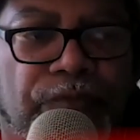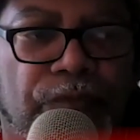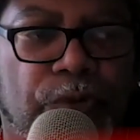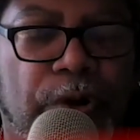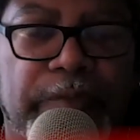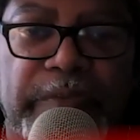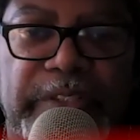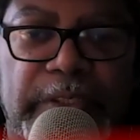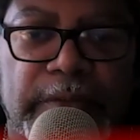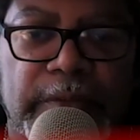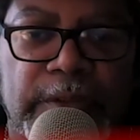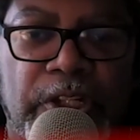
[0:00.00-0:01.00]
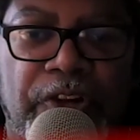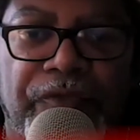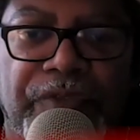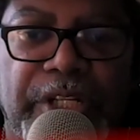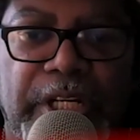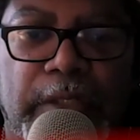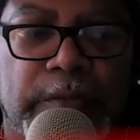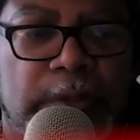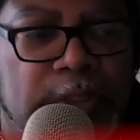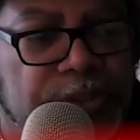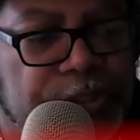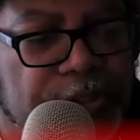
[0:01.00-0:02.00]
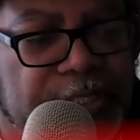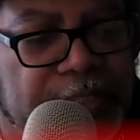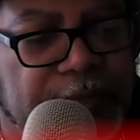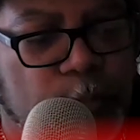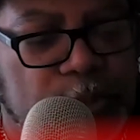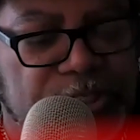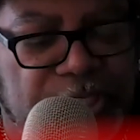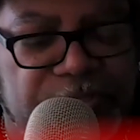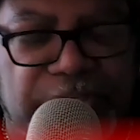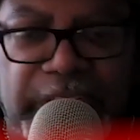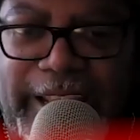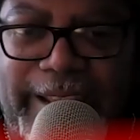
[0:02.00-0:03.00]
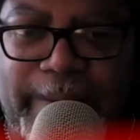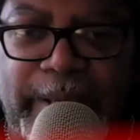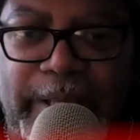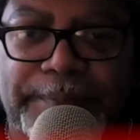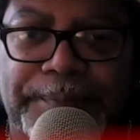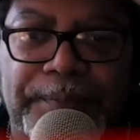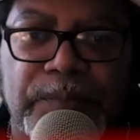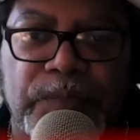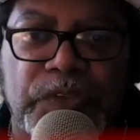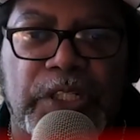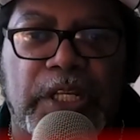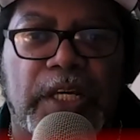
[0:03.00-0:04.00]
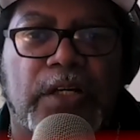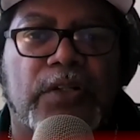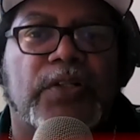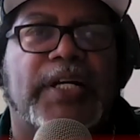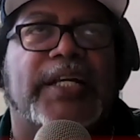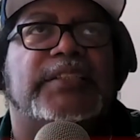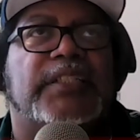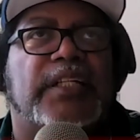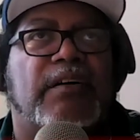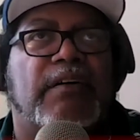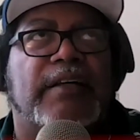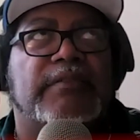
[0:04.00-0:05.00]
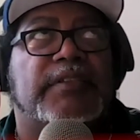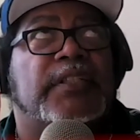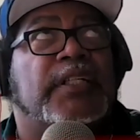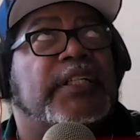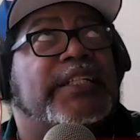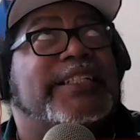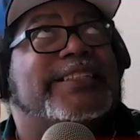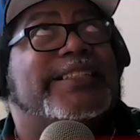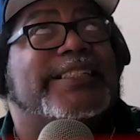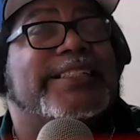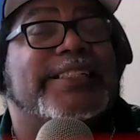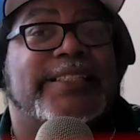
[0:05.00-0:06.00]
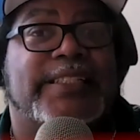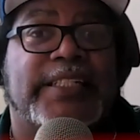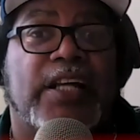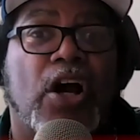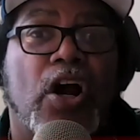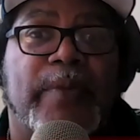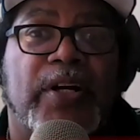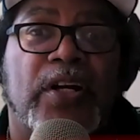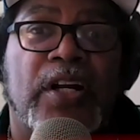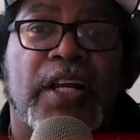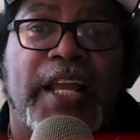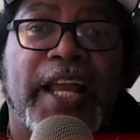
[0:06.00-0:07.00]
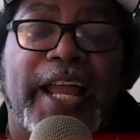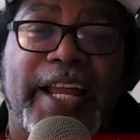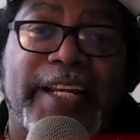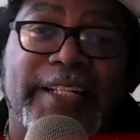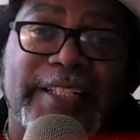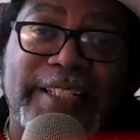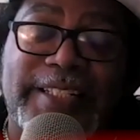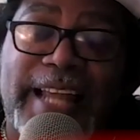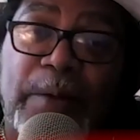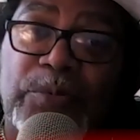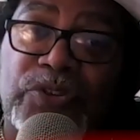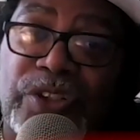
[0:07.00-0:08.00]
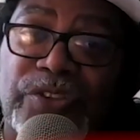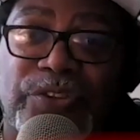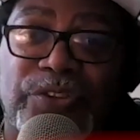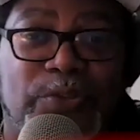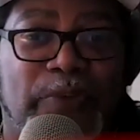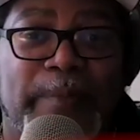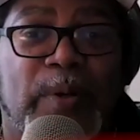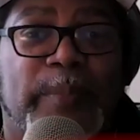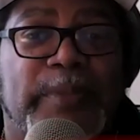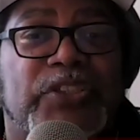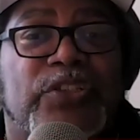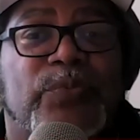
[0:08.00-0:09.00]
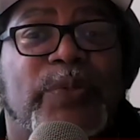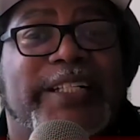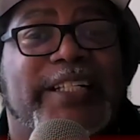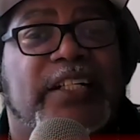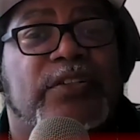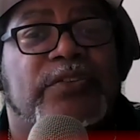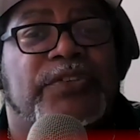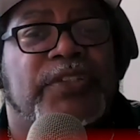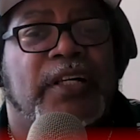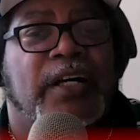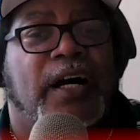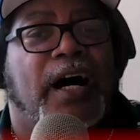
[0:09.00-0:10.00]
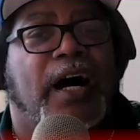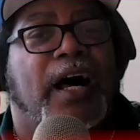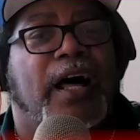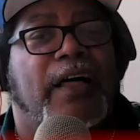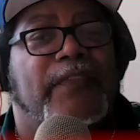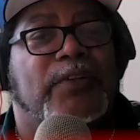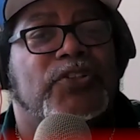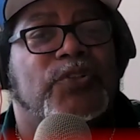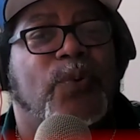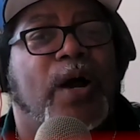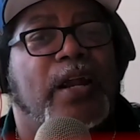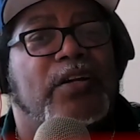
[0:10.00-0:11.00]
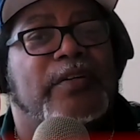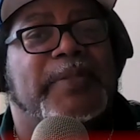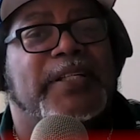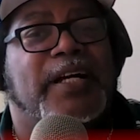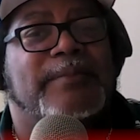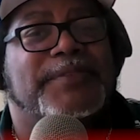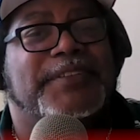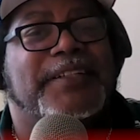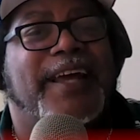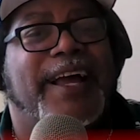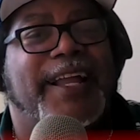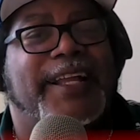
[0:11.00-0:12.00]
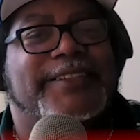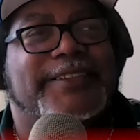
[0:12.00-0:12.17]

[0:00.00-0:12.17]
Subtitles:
reveal, so even when Justin came in, and after he sees the armor, and that was also a great moment too, when he goes, the squire becomes the knight,